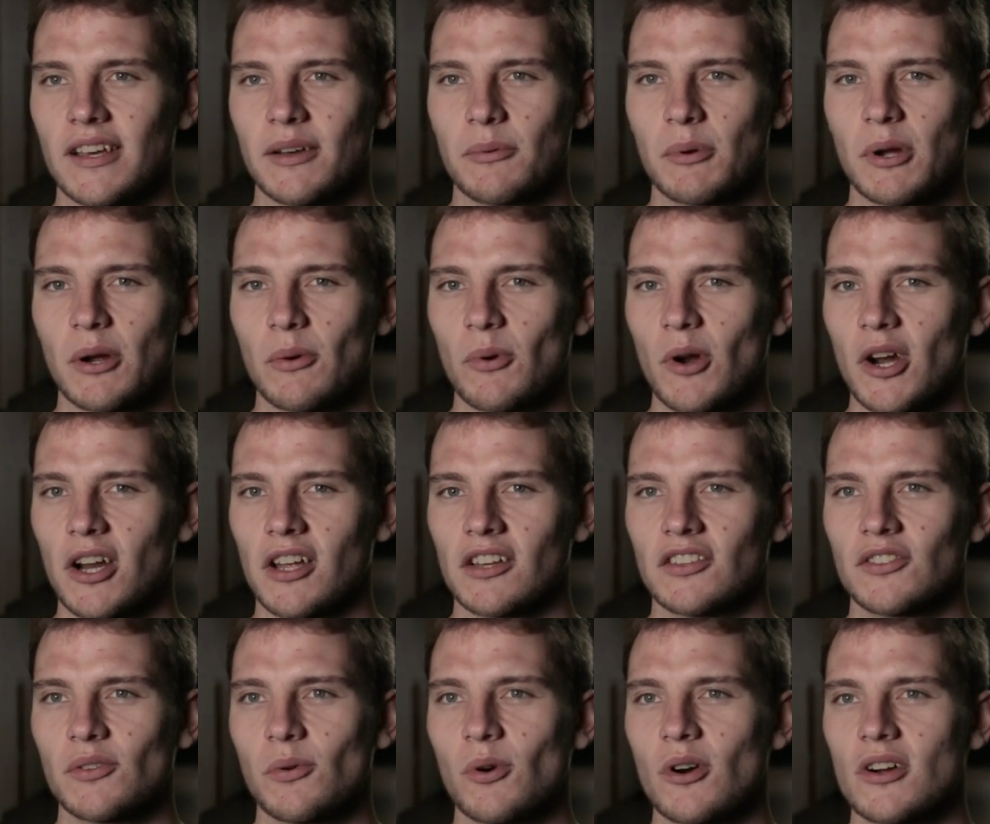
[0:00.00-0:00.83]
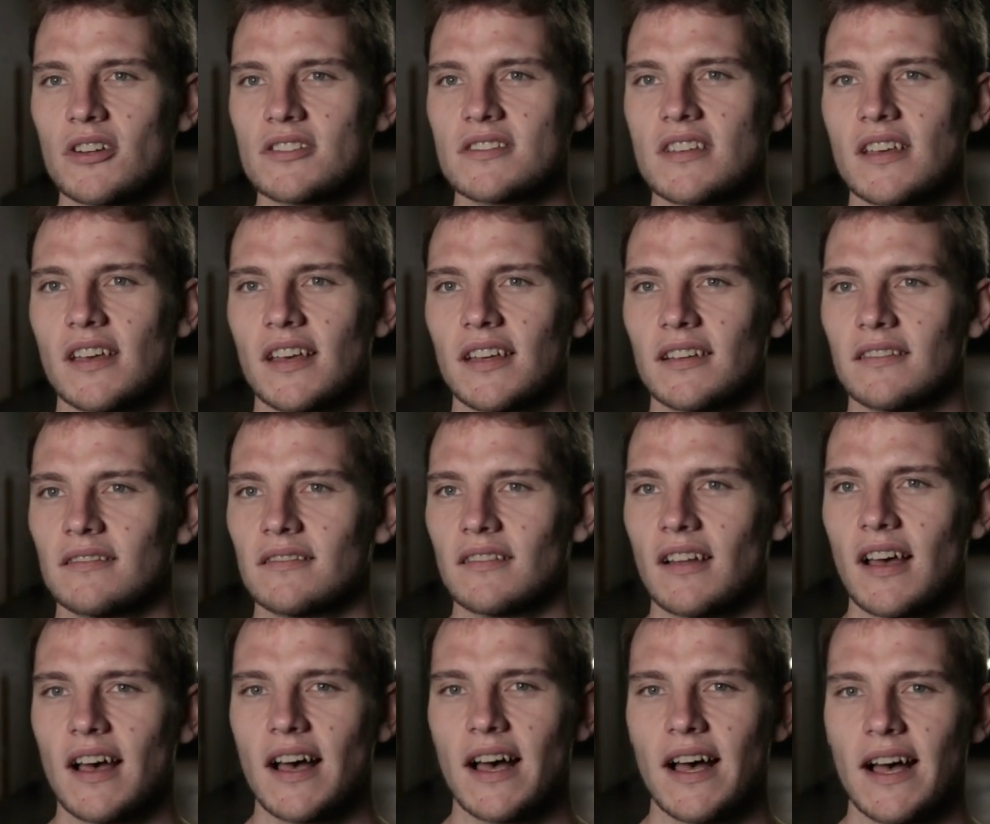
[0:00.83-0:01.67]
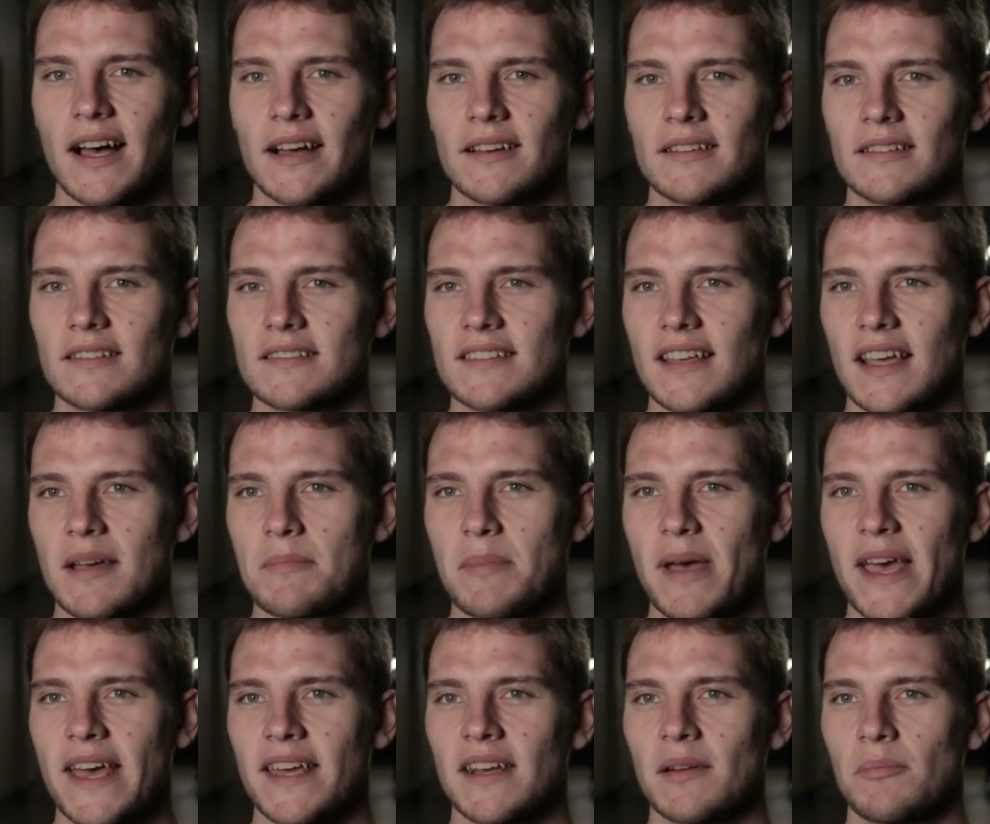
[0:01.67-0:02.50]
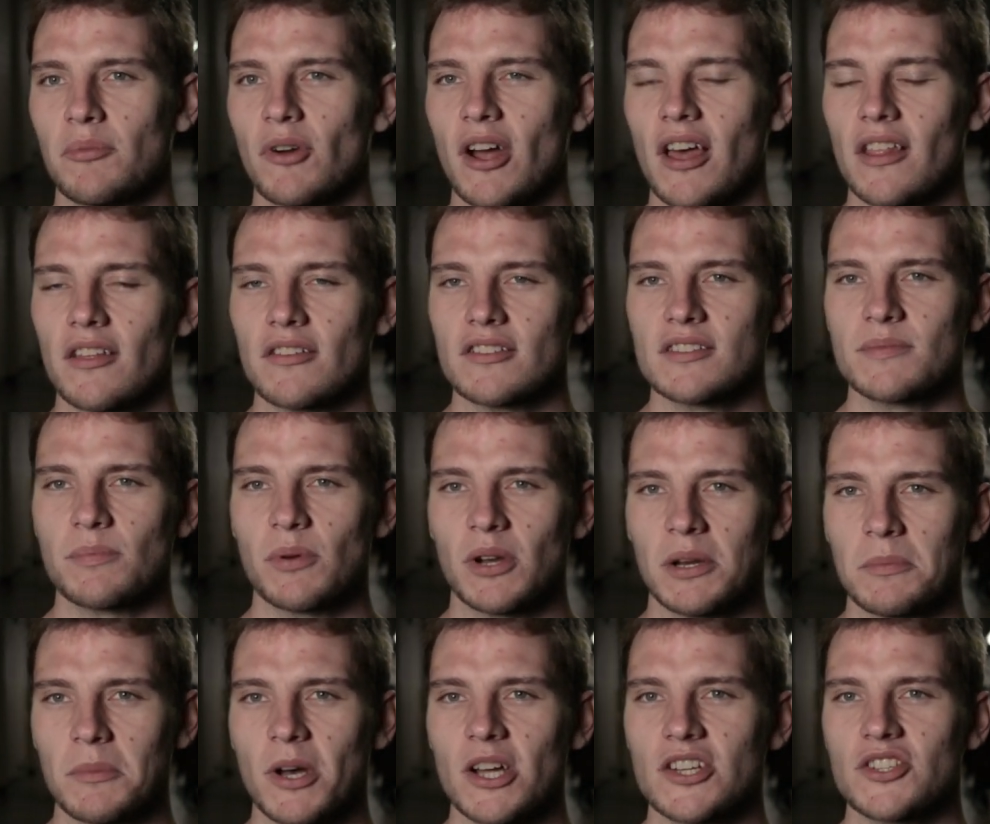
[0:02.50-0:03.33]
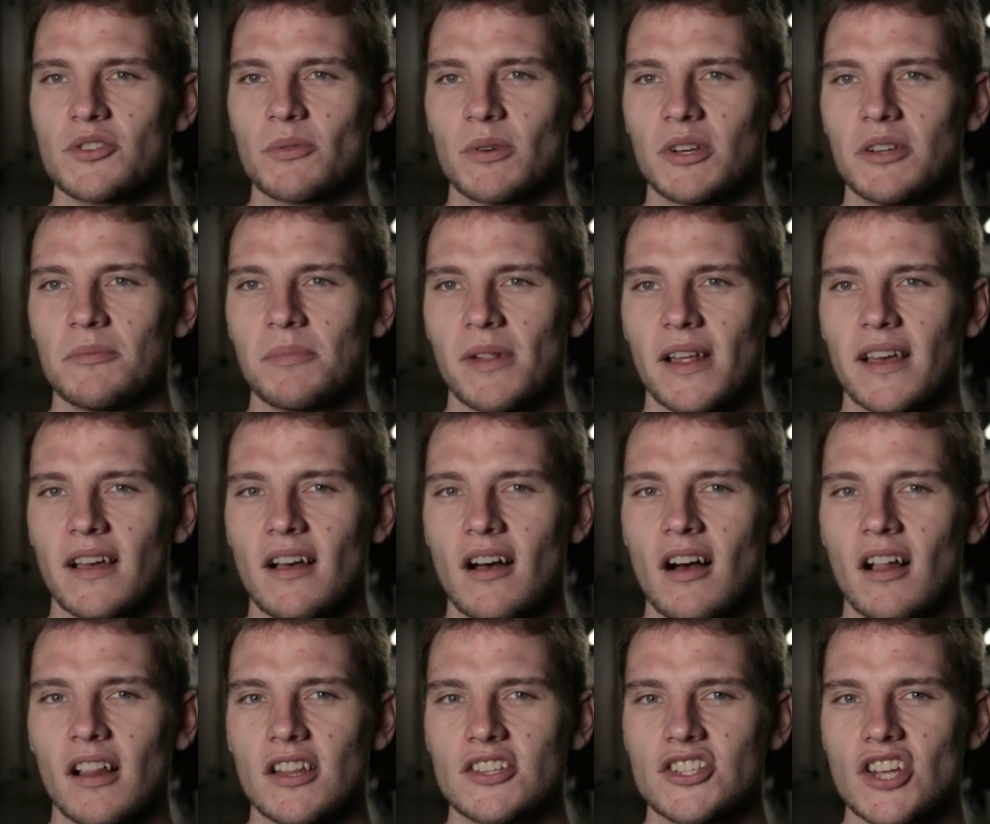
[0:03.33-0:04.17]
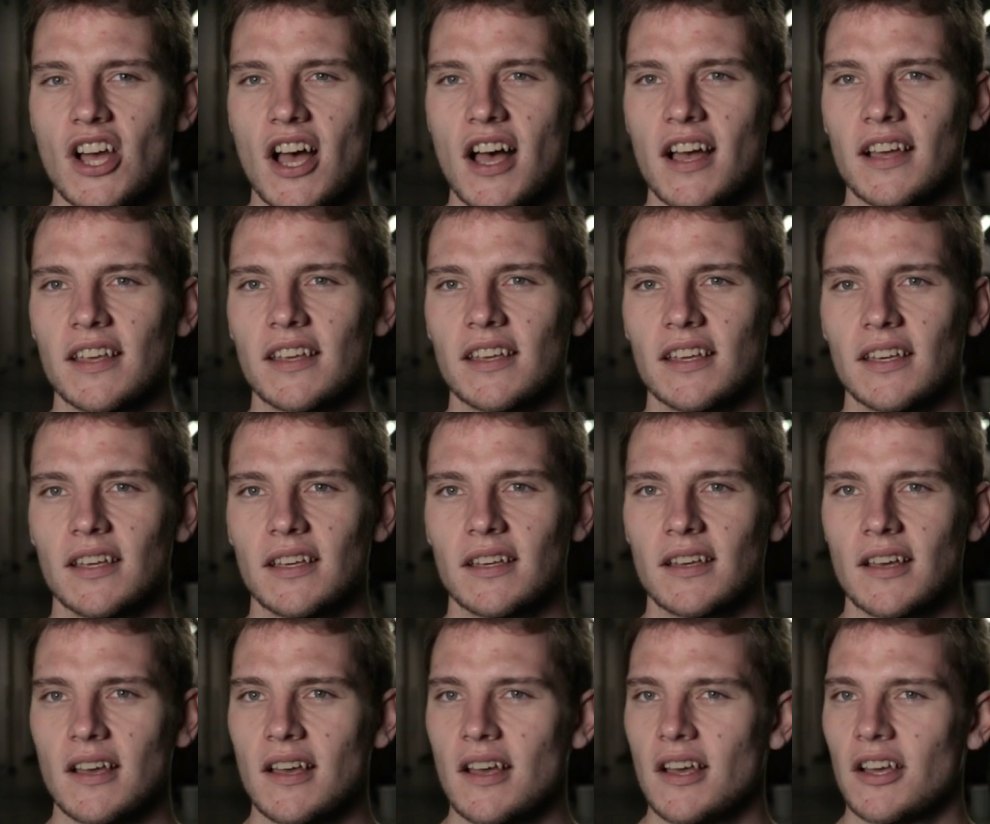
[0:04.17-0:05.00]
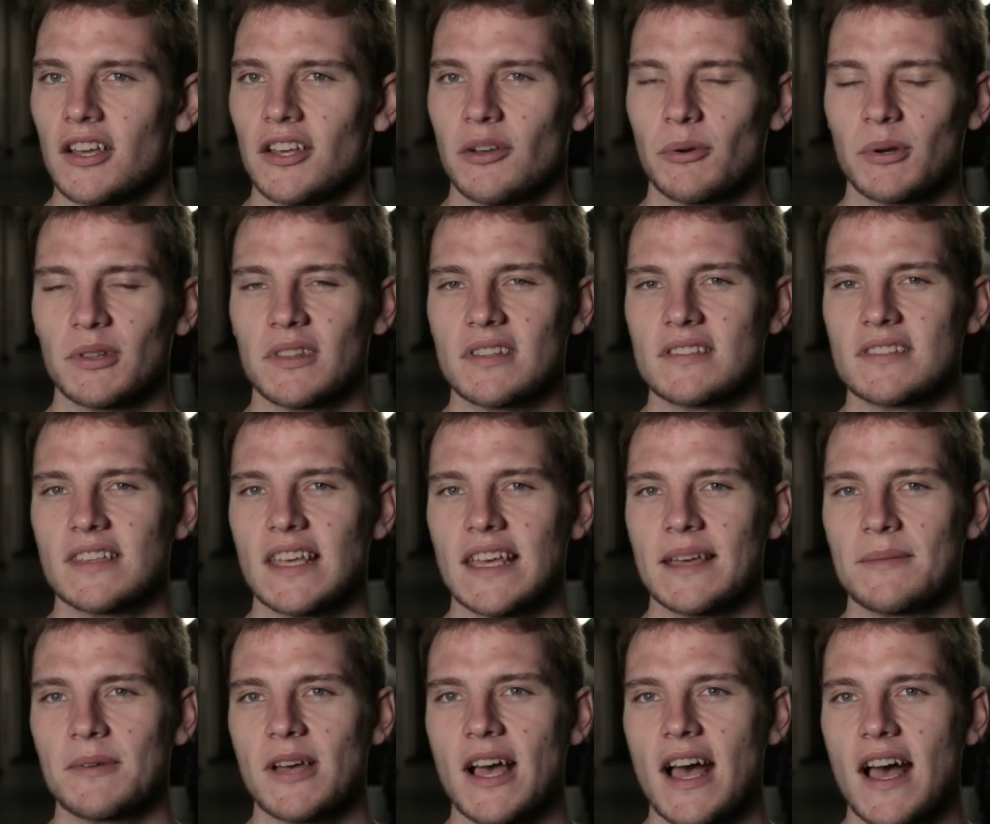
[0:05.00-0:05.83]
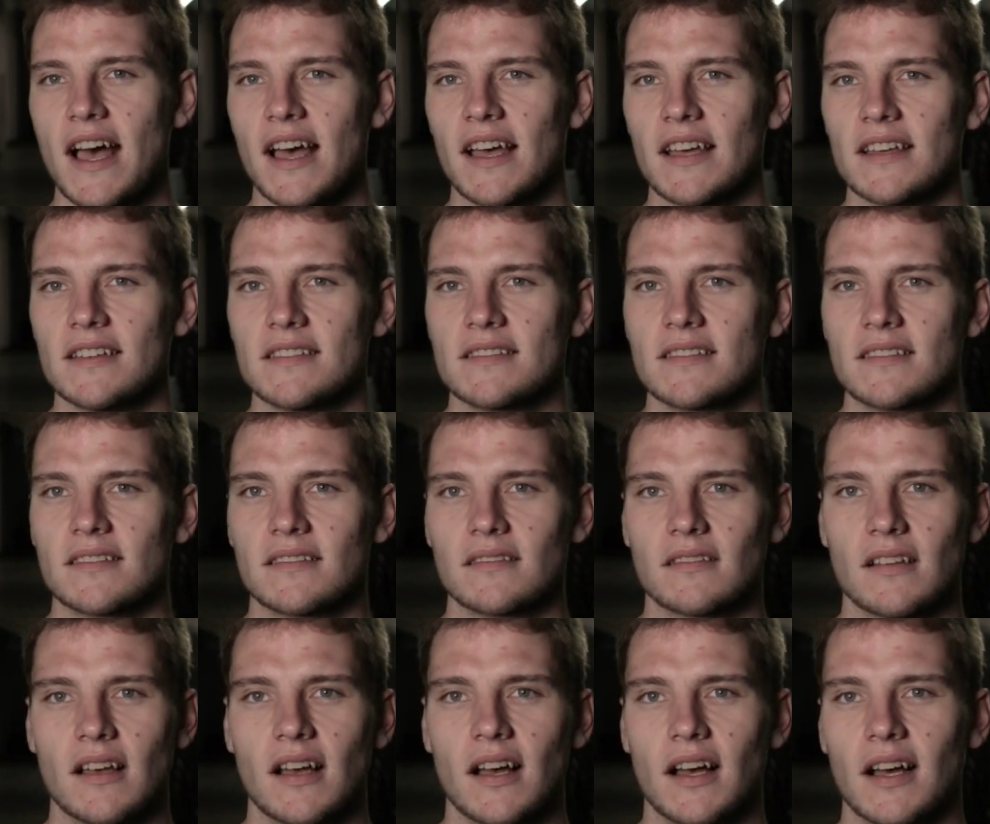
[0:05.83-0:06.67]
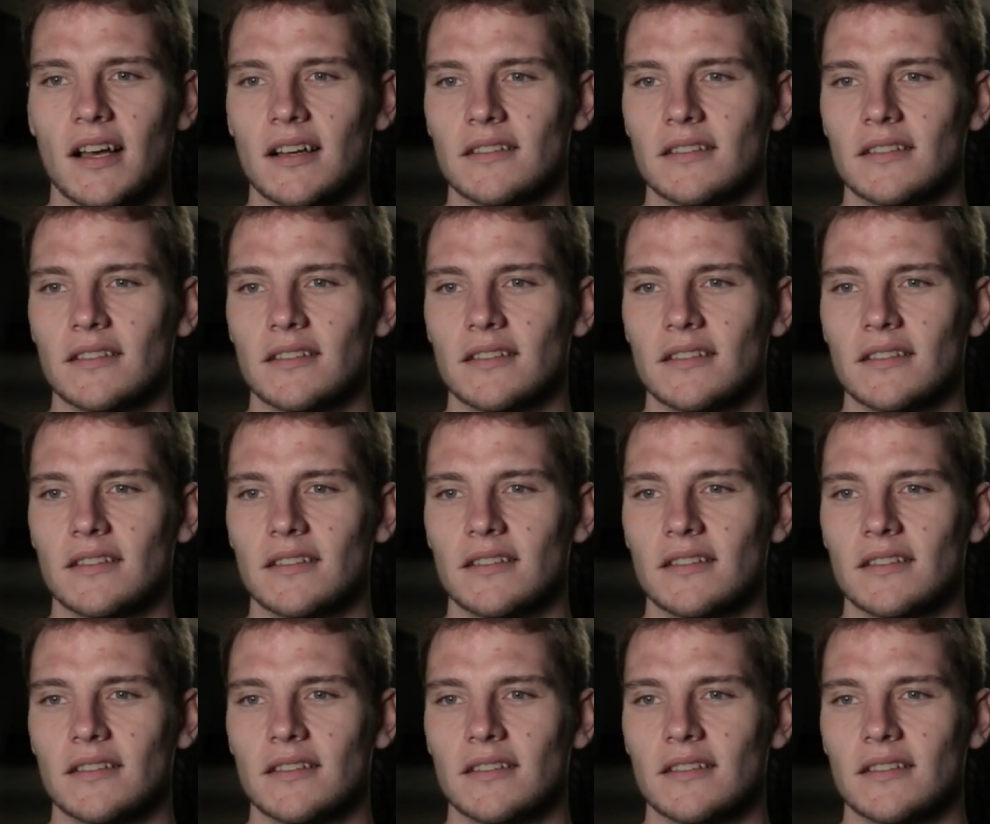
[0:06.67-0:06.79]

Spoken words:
Like, we were working towards it. It's like a band of brothers, pretty much. When you play college hockey, you're with the same guys